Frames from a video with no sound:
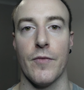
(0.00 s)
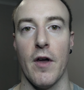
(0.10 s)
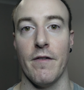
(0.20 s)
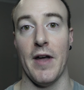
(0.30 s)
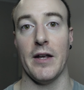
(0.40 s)

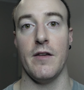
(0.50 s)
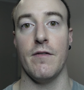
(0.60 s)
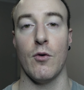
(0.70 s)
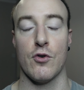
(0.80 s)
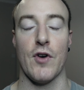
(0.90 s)
effective
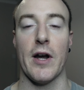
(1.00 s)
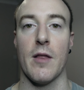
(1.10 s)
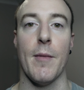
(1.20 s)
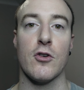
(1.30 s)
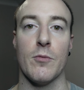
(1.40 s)
for training
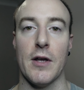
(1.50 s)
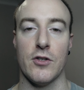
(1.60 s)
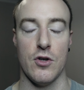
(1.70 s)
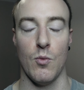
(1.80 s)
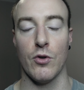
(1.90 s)
the muscle mass
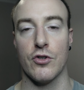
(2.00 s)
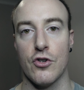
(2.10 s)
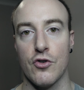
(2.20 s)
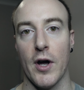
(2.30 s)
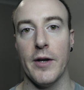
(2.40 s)
that you want to
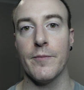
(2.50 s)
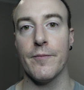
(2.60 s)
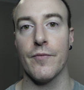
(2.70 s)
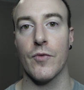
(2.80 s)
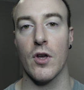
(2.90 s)
train.
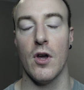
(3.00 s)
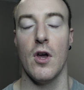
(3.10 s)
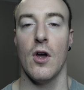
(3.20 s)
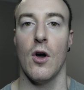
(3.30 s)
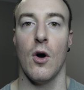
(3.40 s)

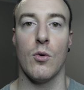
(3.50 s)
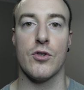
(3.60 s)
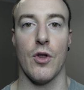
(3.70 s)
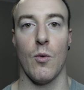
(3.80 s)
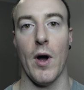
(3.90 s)

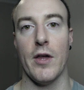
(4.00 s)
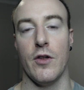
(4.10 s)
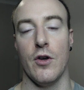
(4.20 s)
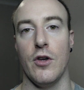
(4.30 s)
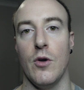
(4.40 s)
Also, the weight that
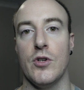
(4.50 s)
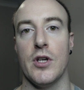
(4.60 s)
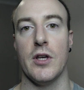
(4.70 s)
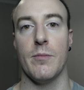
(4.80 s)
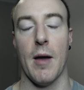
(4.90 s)
you're
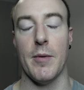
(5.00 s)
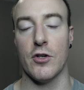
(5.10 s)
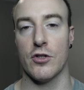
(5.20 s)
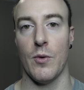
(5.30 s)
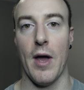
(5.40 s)
using, maybe
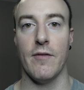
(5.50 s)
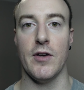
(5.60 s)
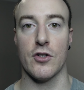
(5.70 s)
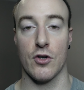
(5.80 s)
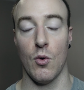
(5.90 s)
it's too
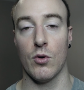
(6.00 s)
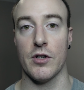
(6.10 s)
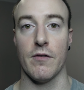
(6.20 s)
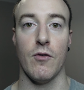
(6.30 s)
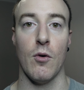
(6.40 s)
heavy, it's
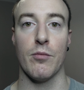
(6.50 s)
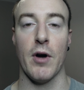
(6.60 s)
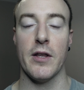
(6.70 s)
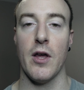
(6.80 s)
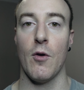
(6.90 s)
causing form
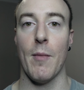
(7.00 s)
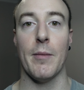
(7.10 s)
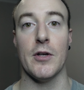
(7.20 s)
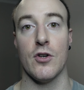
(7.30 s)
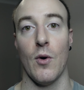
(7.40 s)
breakdown, or
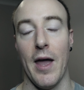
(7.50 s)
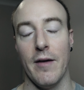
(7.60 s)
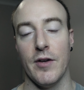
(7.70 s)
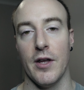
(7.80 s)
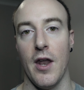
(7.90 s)
maybe it's not
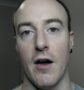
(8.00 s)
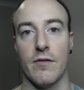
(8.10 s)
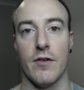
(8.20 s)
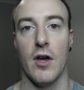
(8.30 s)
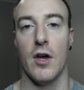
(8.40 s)
heavy
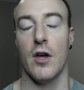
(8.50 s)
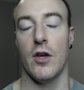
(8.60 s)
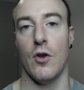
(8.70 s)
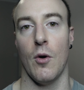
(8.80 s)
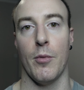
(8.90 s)
enough.
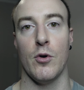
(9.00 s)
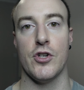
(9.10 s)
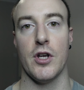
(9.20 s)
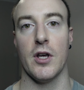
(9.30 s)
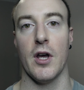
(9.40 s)
You're not
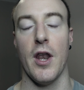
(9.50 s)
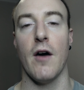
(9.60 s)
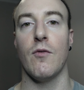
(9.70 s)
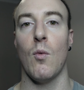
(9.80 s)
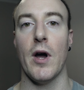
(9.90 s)
pushing
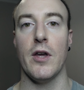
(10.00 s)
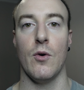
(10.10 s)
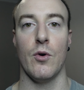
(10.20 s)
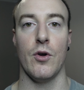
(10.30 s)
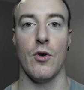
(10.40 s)
enough weight,
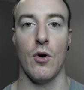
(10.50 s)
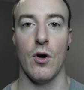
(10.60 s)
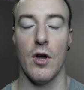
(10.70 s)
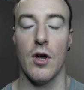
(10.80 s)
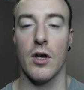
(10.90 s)
or you're not
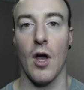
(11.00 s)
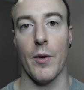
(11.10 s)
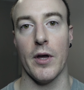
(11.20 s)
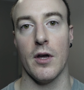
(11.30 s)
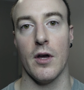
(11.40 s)

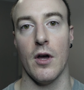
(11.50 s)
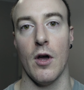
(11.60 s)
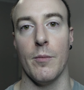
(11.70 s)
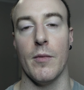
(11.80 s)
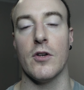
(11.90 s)
going
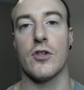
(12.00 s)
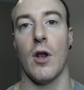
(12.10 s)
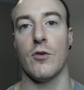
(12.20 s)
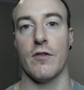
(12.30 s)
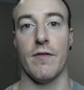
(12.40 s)
as
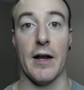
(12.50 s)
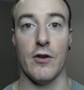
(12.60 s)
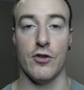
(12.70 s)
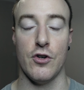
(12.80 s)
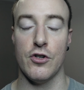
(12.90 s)
close to failure
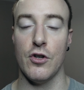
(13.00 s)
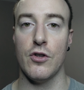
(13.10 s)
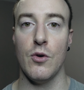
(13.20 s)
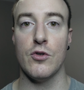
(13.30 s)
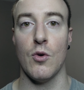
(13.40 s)
as you should
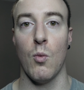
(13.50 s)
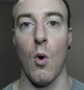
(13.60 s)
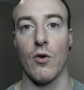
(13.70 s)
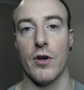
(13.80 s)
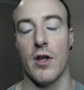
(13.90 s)
do to
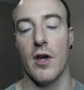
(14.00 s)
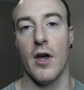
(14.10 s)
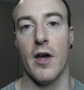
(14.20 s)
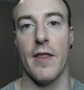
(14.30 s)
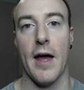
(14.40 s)
warrant
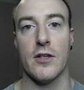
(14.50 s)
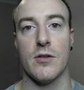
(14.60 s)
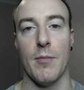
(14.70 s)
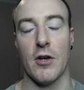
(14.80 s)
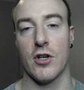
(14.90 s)
that
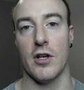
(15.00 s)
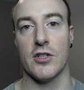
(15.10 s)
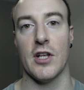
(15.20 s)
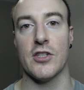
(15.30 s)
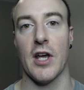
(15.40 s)
muscular
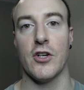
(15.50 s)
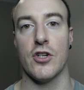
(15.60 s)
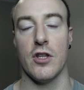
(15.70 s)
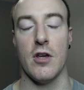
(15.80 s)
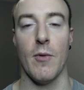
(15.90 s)

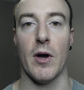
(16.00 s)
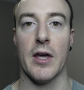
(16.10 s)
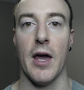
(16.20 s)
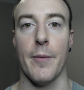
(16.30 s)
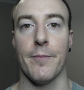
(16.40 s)
sensation that you might
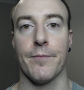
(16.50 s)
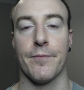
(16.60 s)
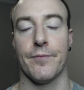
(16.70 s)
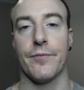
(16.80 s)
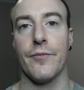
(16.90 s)
get.
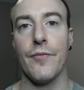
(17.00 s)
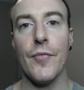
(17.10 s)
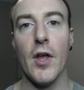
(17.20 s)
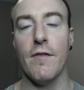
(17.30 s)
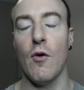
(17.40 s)

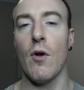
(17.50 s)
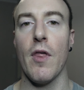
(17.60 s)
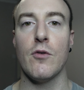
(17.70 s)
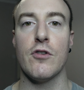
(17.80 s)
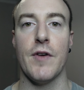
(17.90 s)
If all of
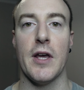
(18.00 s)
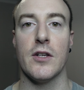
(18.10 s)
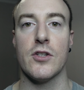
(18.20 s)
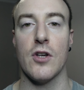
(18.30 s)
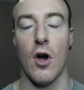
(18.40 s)
those
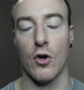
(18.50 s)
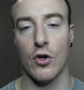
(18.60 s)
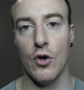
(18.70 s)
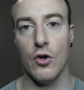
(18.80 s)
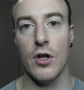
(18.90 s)
things are
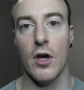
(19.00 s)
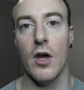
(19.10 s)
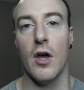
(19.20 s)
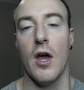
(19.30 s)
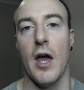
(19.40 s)
good
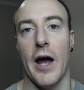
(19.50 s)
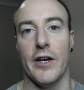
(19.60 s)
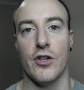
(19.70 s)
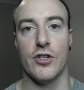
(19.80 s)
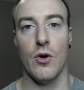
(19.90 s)
and
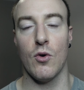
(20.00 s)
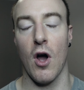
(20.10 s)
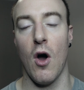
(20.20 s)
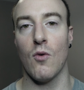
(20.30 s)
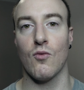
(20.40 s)
you still
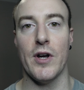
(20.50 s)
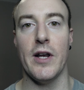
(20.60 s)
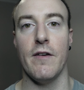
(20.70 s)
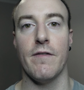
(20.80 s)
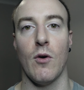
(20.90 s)
can't
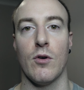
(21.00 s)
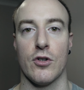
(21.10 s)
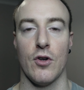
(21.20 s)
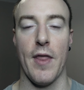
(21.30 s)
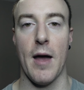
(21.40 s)
really
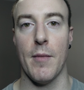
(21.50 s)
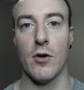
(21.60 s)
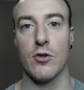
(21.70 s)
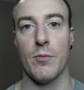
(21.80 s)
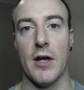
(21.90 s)
focus on that
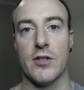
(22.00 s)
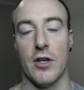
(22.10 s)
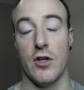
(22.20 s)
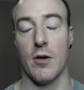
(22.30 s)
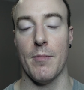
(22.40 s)
muscle mass,
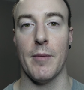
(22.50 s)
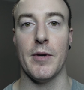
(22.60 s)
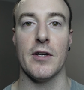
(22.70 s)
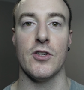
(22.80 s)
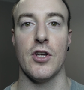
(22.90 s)
then you could maybe
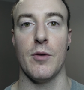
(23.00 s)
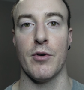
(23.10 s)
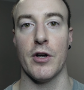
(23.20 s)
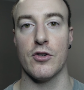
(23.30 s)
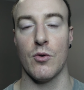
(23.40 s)
consider
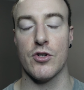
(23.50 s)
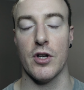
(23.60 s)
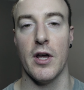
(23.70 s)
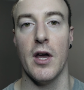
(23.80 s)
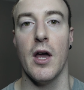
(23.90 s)

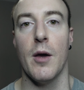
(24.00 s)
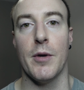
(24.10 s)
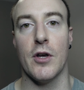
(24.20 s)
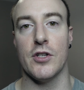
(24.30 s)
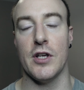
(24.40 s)
pre-exhaustion,
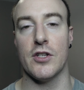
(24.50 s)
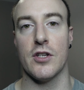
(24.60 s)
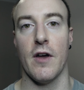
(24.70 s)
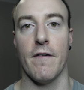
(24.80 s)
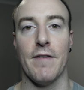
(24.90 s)
because it's
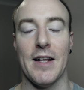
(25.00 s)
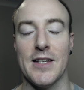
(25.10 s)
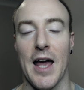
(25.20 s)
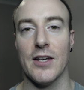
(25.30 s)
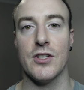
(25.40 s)
a
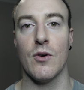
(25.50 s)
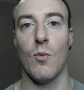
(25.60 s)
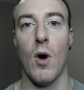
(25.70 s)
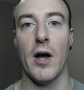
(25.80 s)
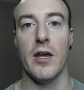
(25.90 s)
fantastic
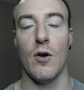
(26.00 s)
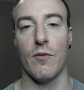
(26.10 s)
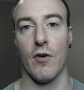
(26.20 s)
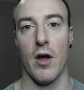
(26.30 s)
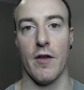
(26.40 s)
way
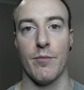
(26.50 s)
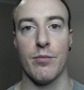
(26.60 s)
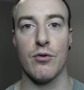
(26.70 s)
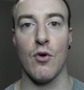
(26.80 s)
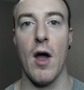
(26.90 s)
of kind of
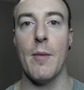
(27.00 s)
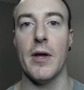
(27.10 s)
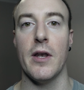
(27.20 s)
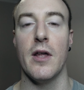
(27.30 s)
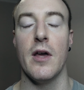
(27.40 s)

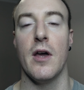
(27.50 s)
priming